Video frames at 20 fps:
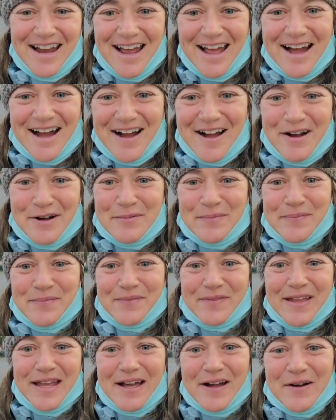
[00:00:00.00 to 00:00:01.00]

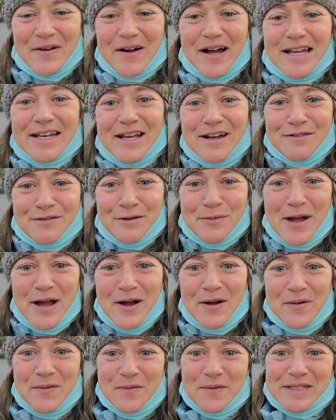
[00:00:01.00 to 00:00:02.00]
Now enough
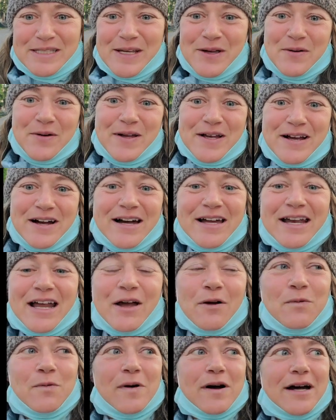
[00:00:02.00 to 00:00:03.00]
about what's going on.
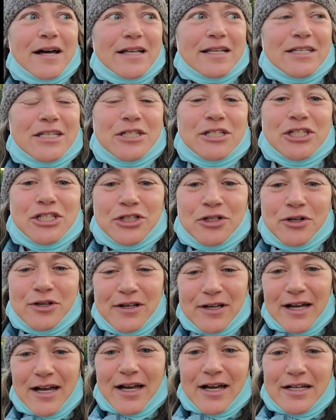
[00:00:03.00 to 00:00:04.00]
I want to show
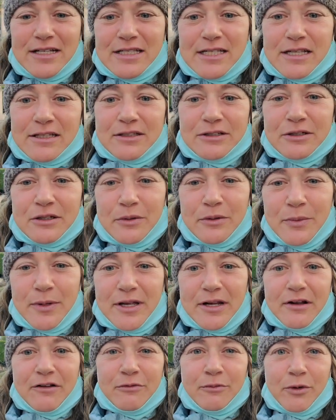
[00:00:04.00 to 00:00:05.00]
you guys a little
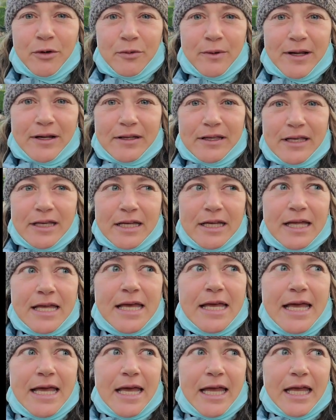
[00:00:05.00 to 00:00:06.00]
bit of Morelia
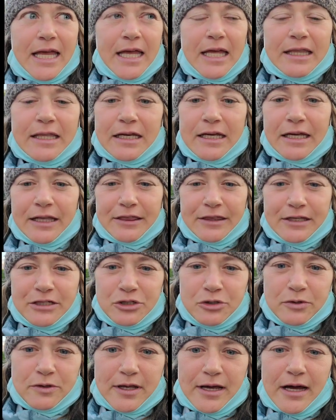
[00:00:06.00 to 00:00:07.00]
and the
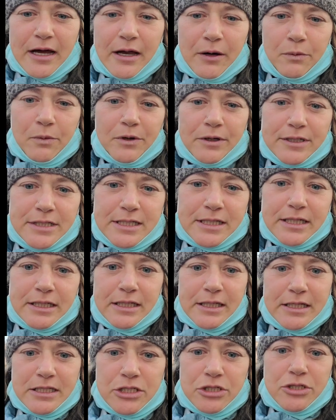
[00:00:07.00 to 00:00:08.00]
cathedral that I worked in
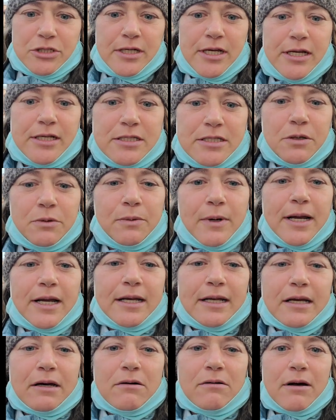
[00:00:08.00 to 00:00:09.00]
yesterday. So right
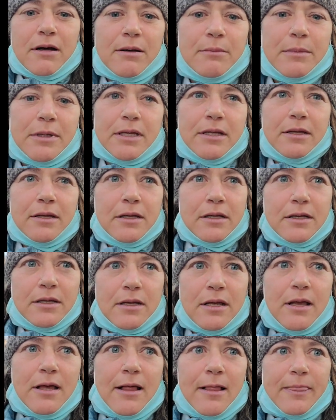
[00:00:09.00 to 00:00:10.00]
now I'm
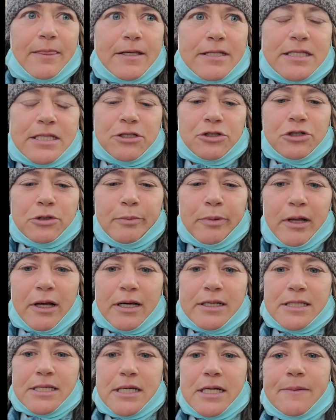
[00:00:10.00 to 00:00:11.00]
in the Central
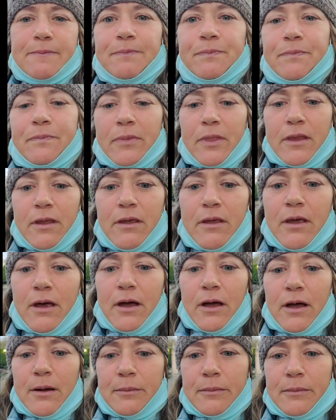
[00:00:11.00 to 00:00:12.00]
Plaza.
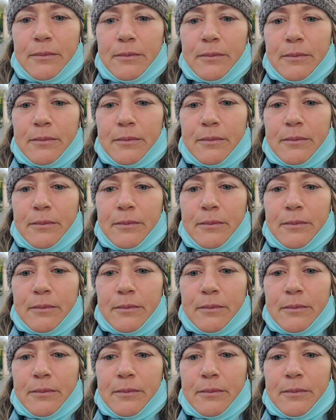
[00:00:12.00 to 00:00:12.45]
I'm gonna turn.